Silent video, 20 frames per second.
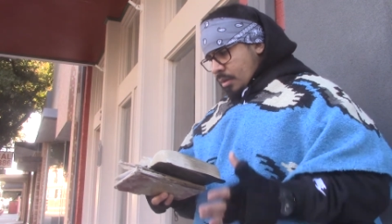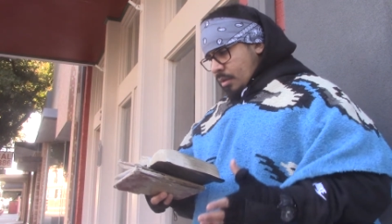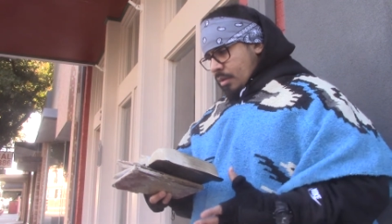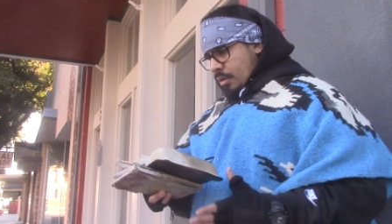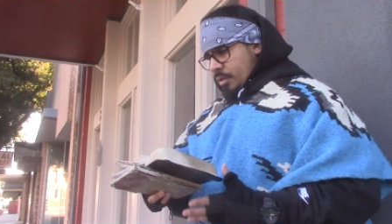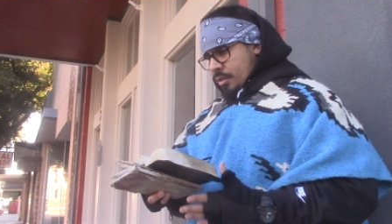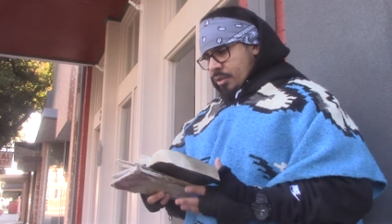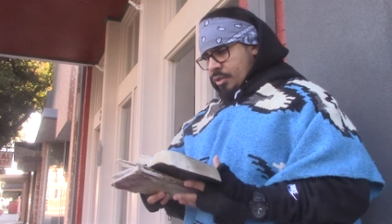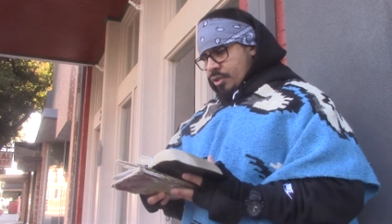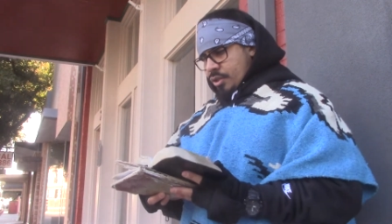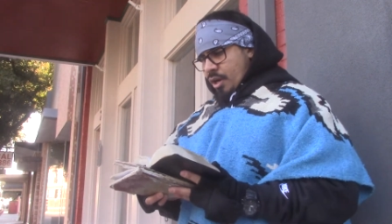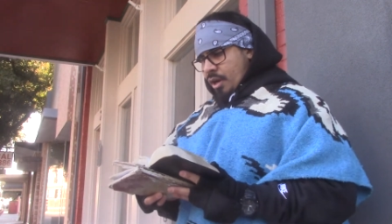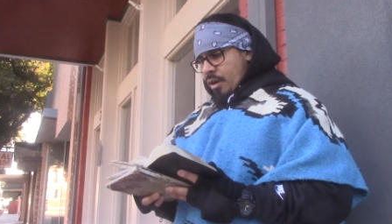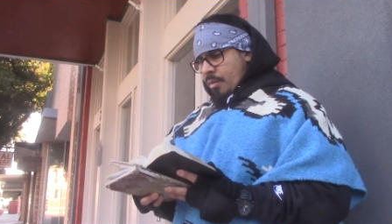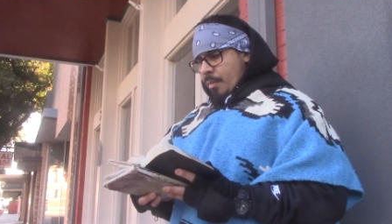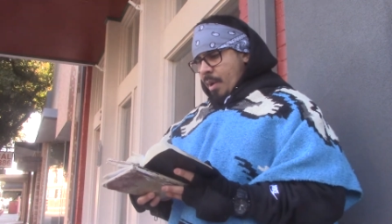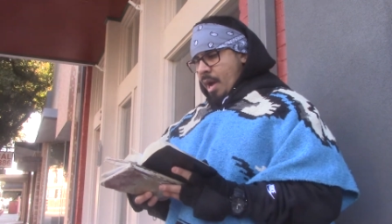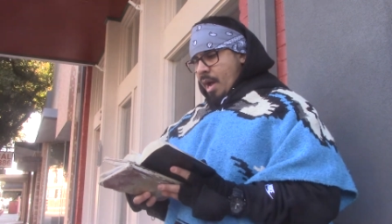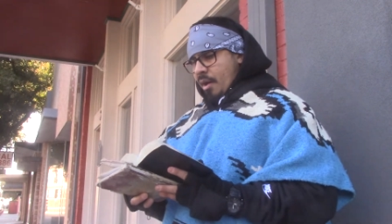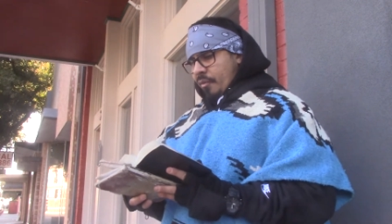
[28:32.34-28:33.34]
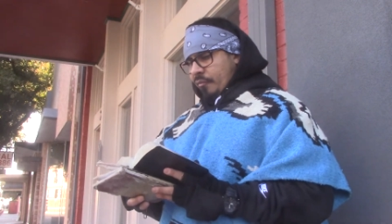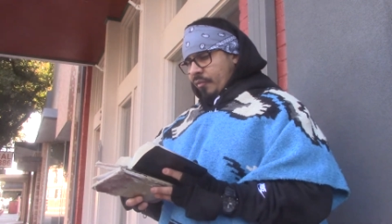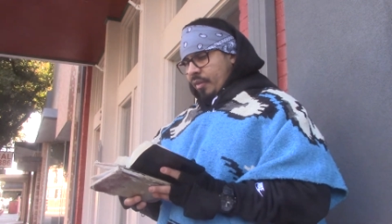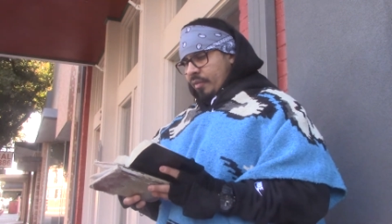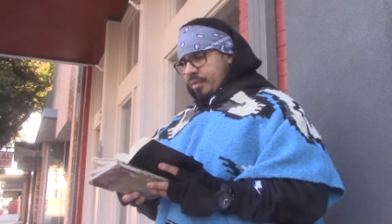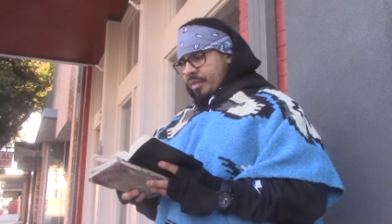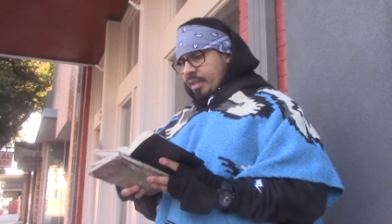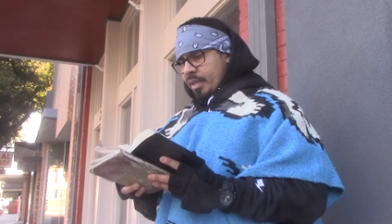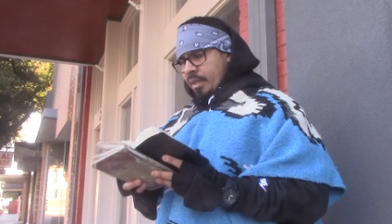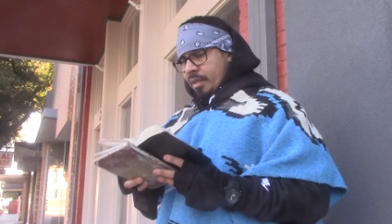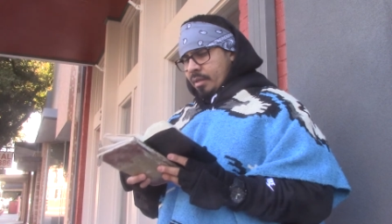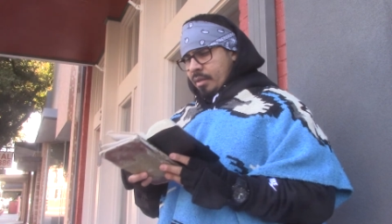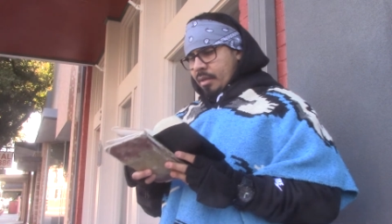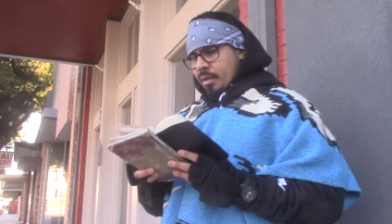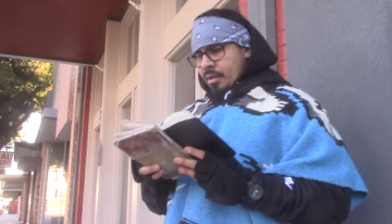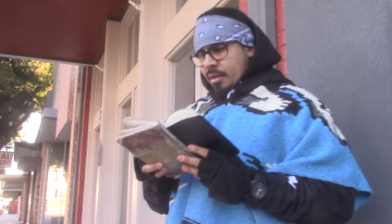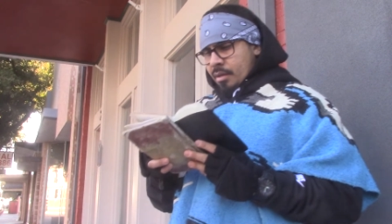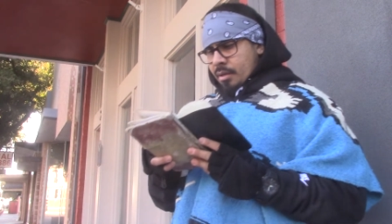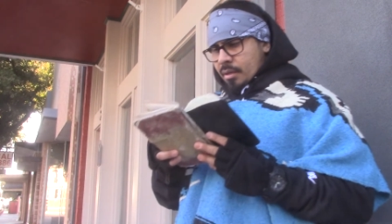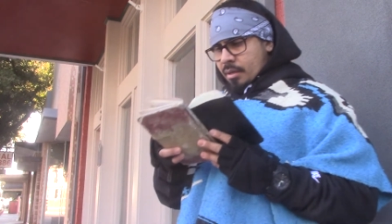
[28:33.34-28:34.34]
This is Jeremiah 15
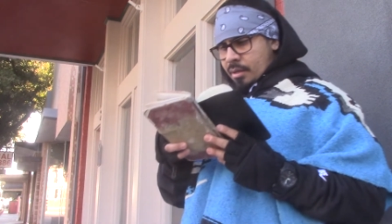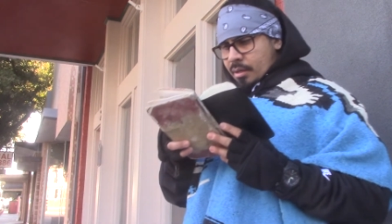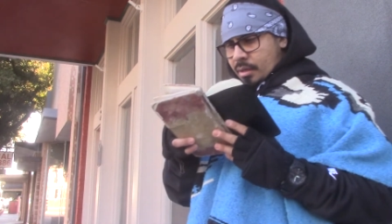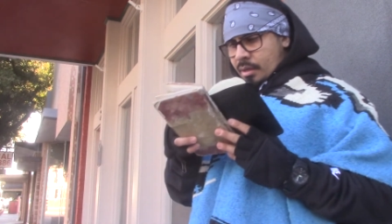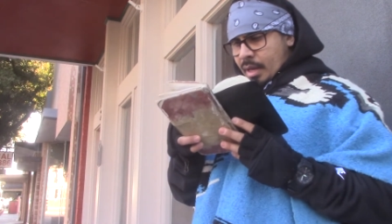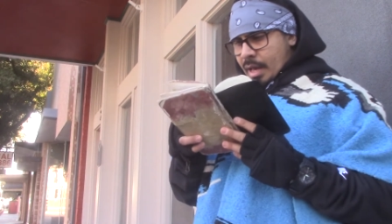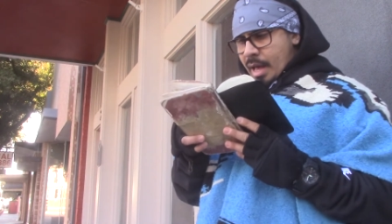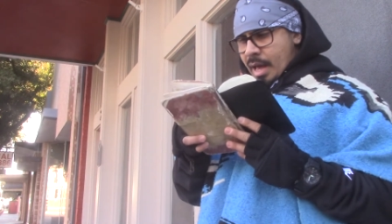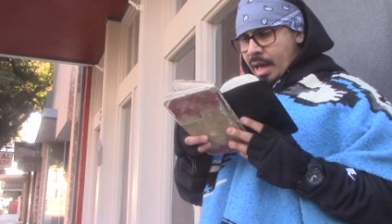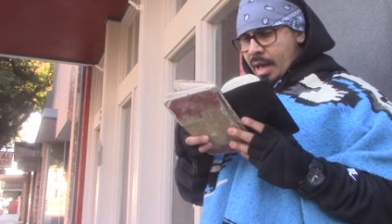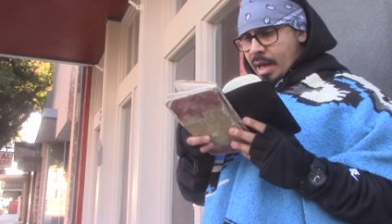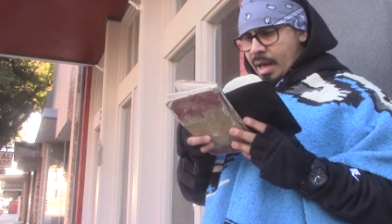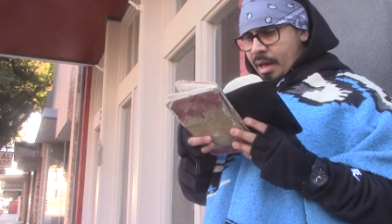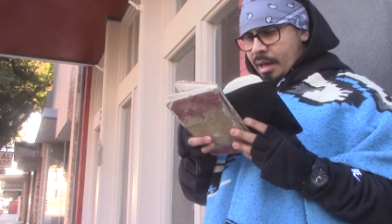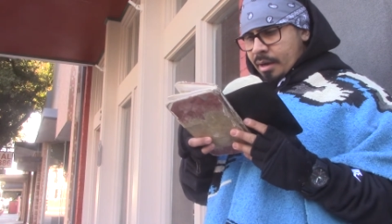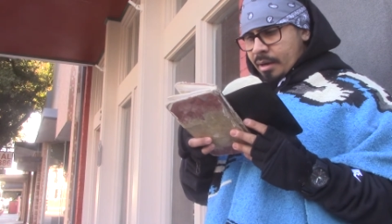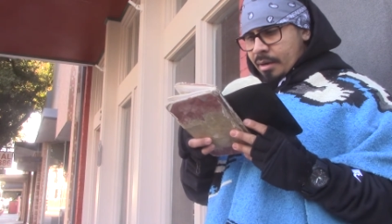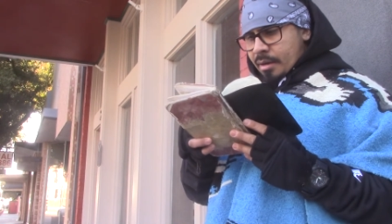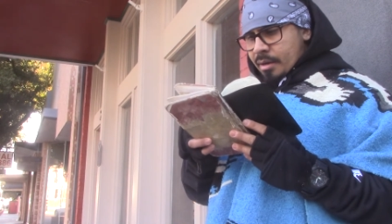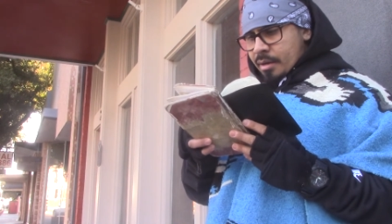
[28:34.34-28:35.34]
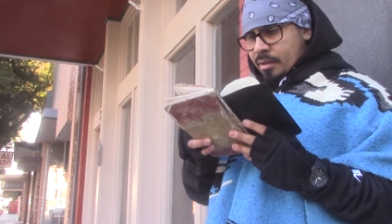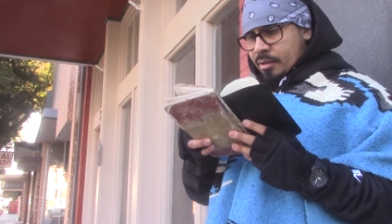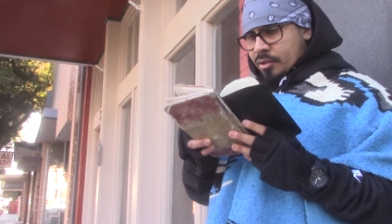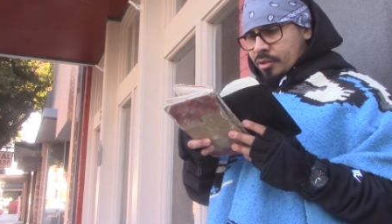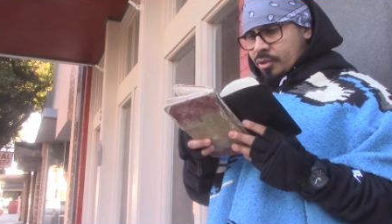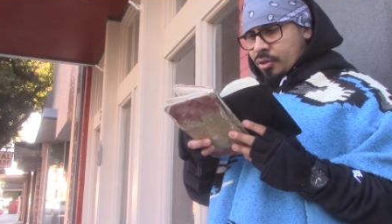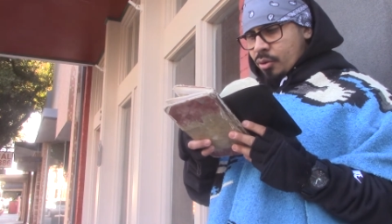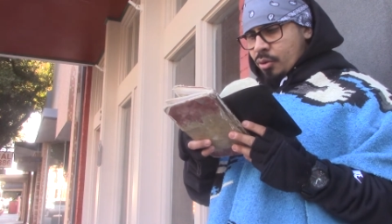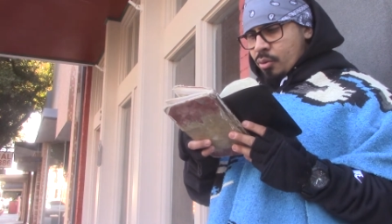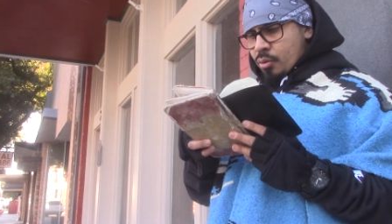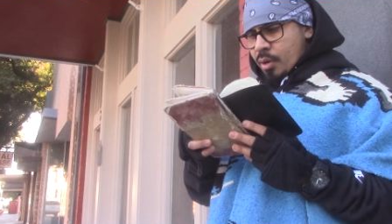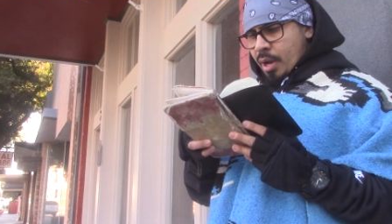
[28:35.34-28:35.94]
and 2.